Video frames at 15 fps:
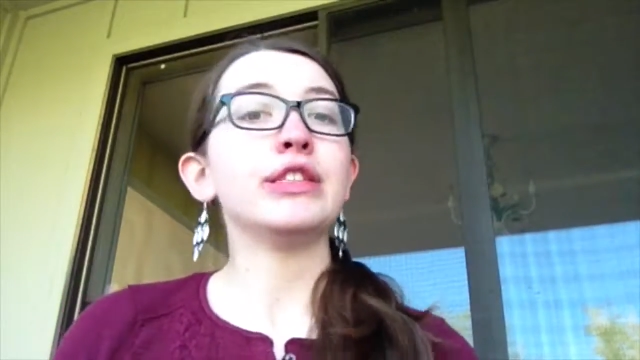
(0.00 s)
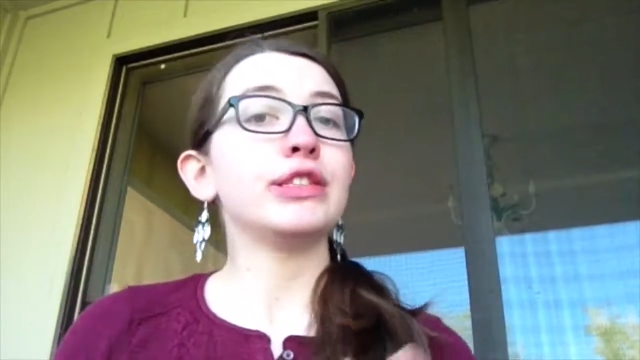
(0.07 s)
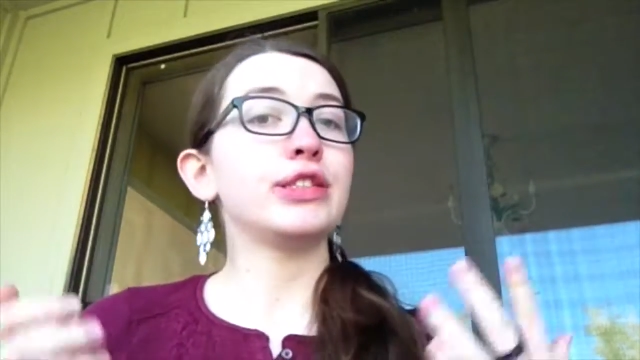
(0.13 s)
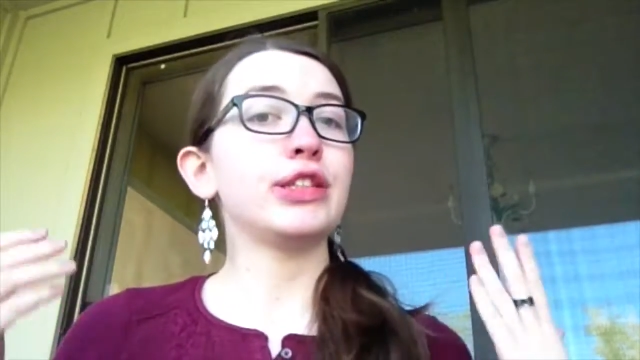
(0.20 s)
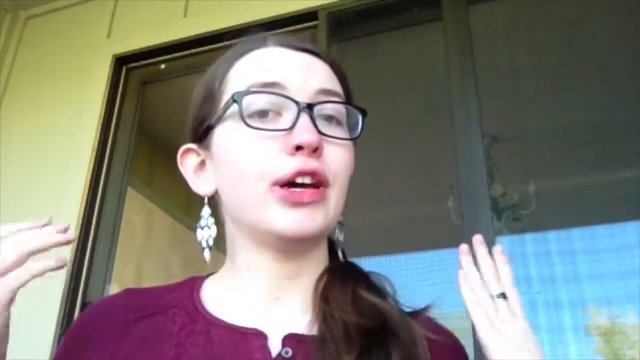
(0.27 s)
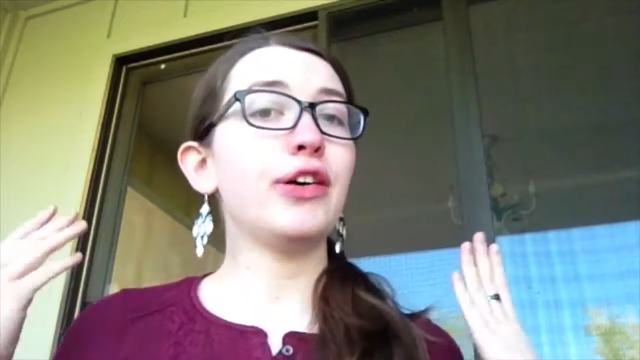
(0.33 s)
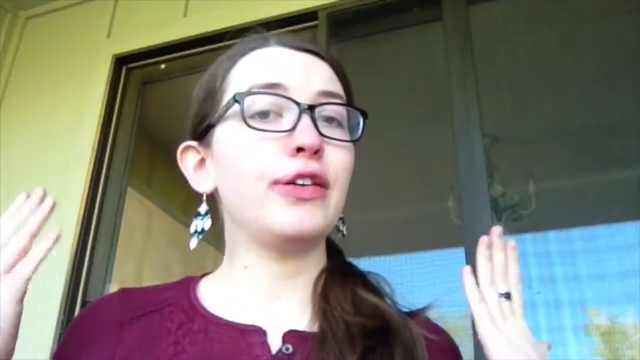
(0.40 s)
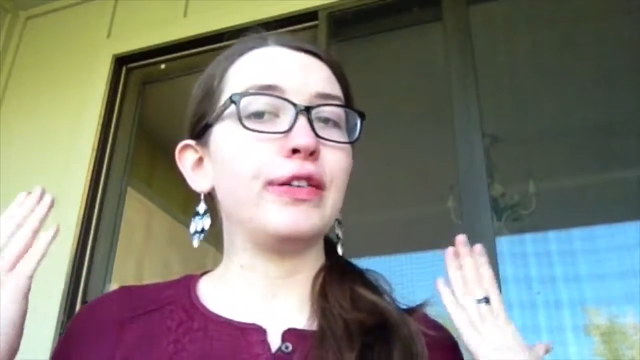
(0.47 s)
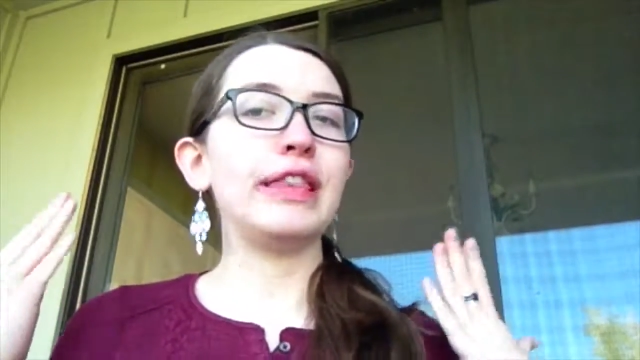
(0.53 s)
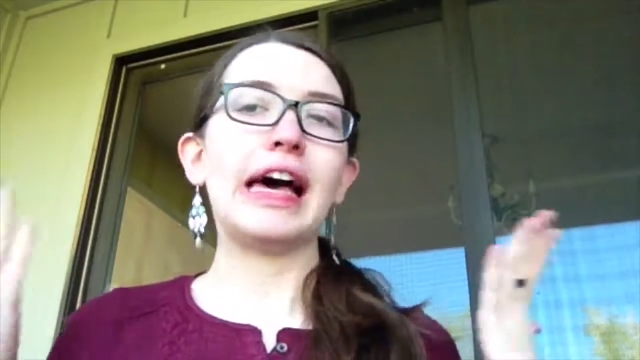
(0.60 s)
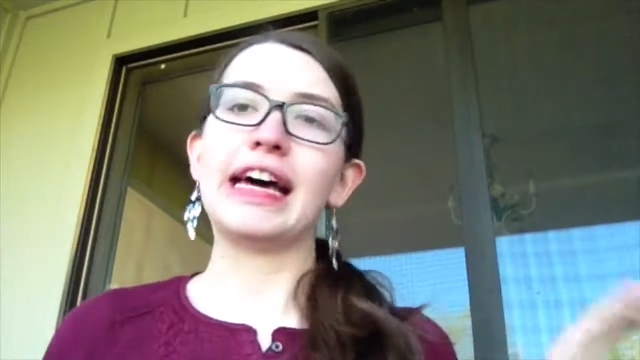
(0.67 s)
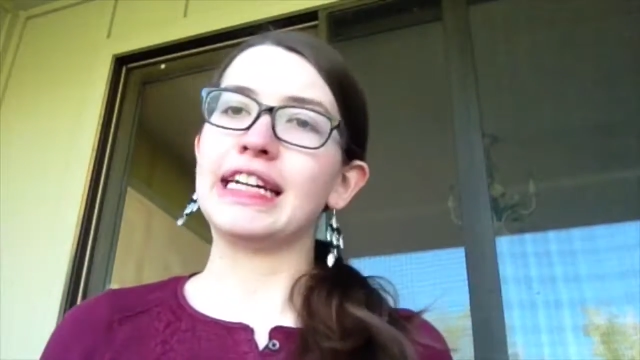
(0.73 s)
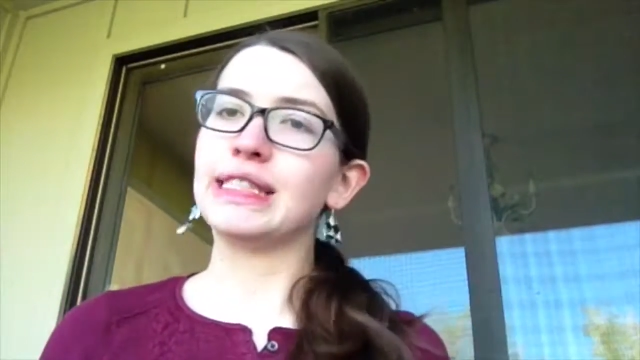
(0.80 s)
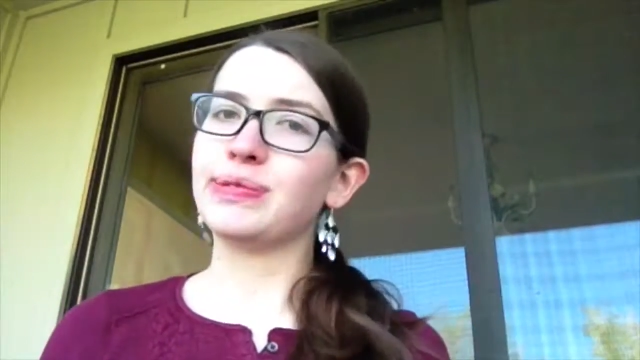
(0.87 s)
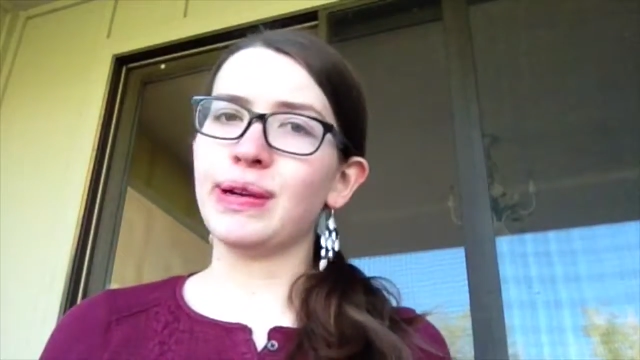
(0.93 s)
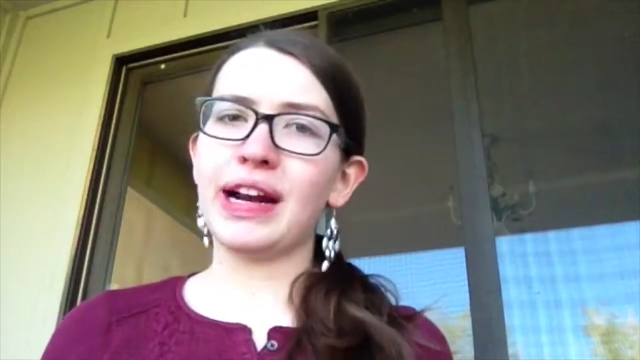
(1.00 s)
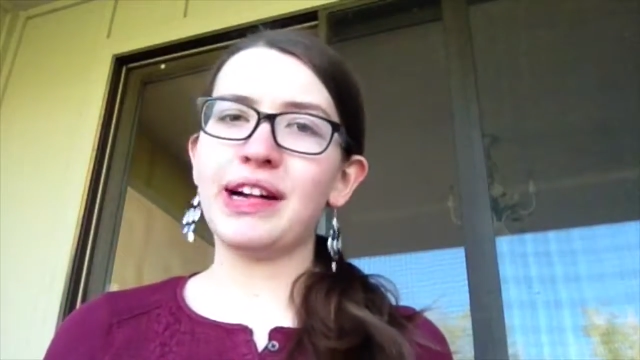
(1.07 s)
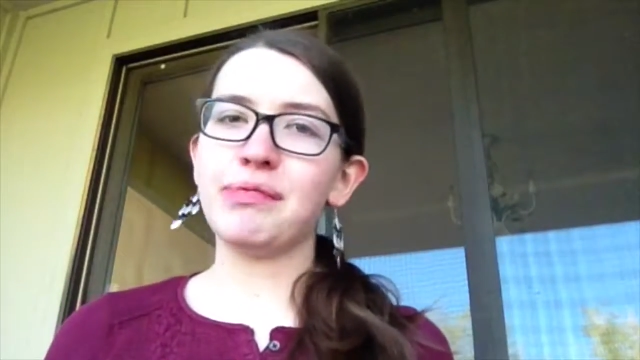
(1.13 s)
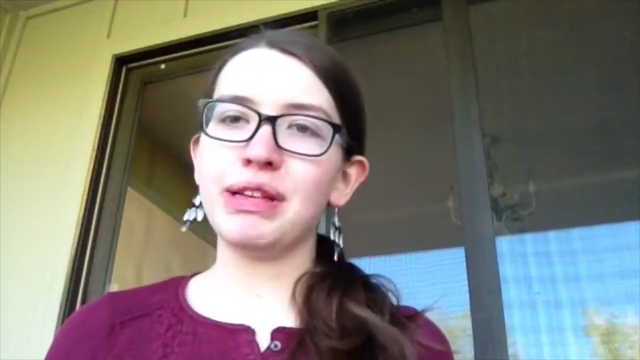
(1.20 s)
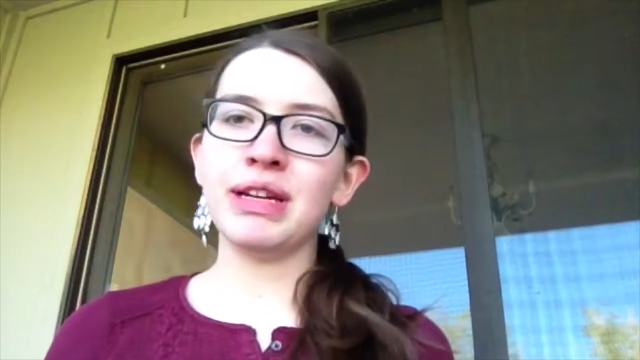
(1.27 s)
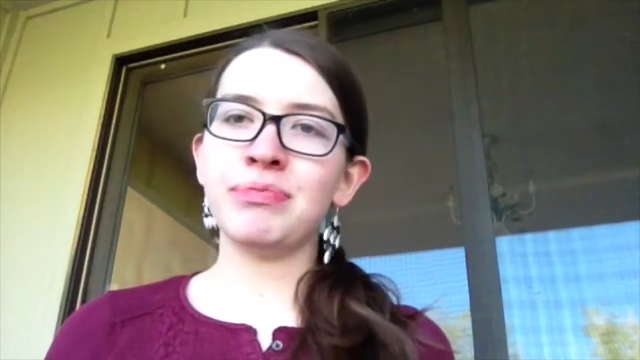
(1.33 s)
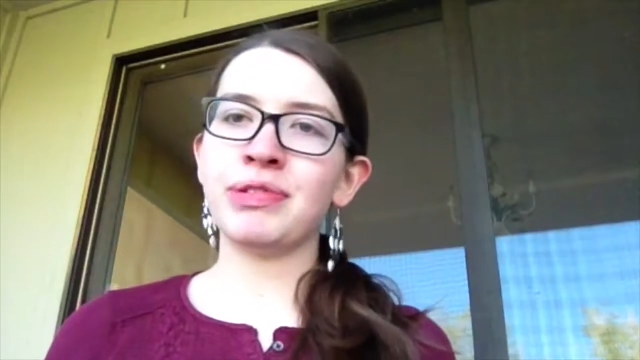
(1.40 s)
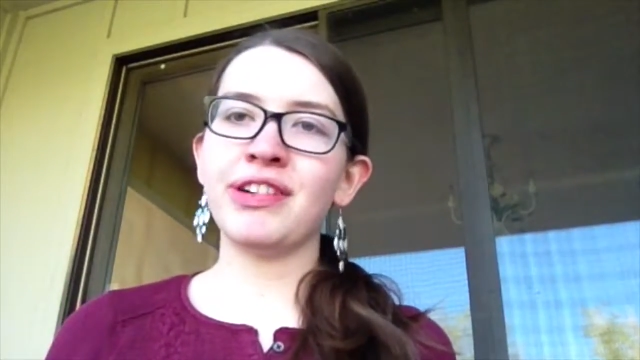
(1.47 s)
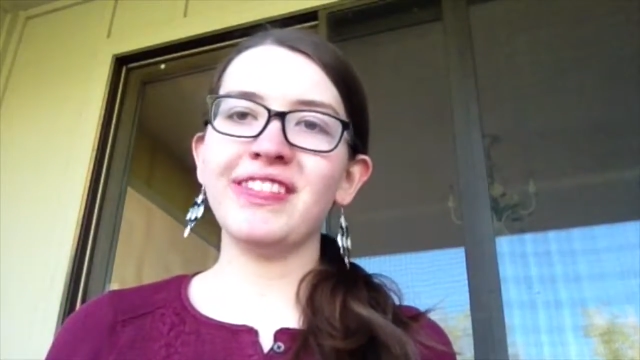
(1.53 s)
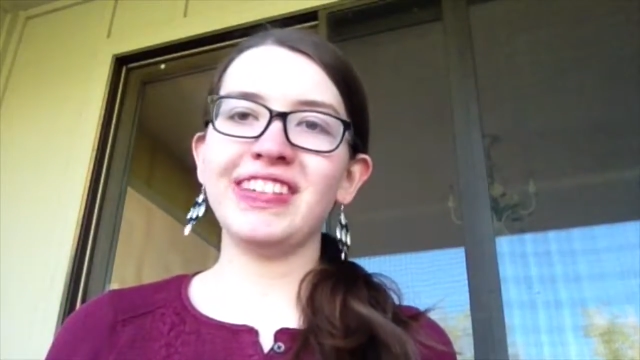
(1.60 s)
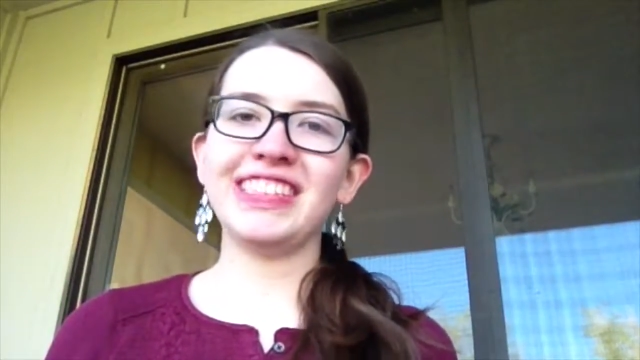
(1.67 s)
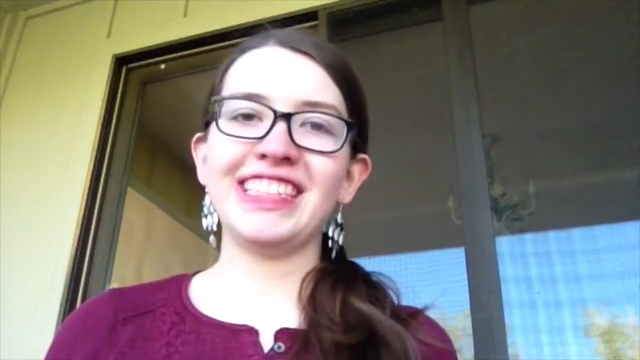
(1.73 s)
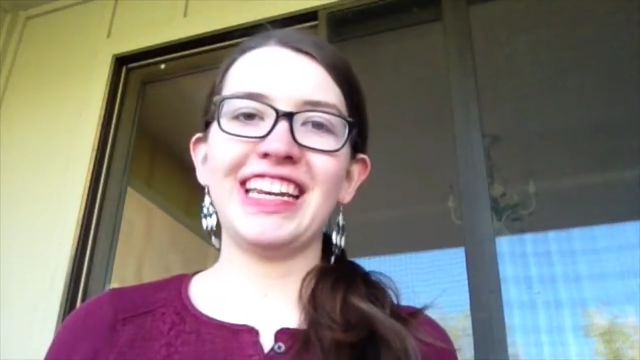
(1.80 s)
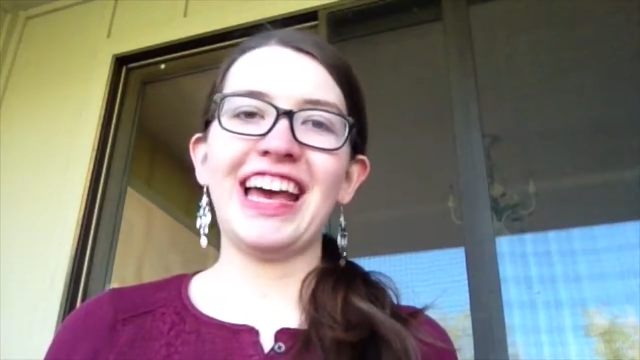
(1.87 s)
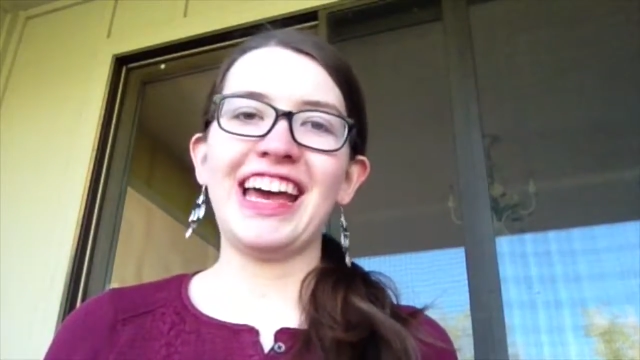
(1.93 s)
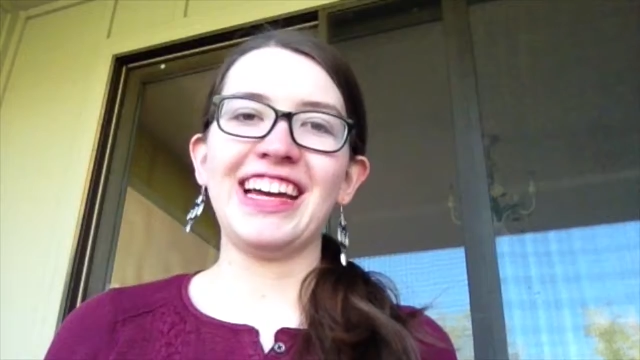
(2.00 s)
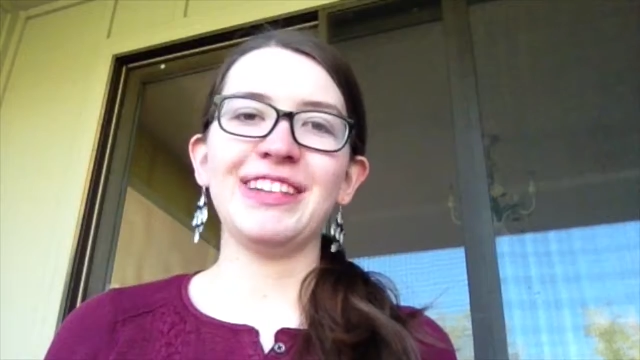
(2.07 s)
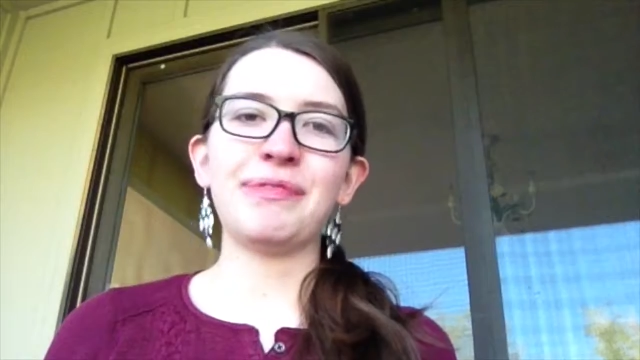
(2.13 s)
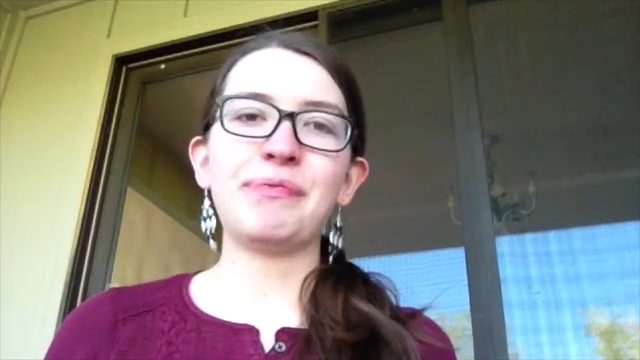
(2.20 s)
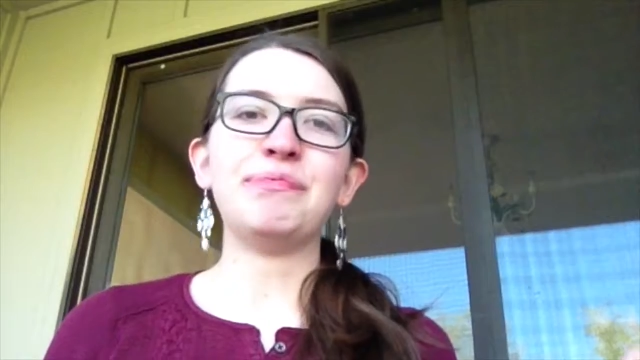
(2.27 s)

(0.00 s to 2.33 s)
So that is what I'll be improving today.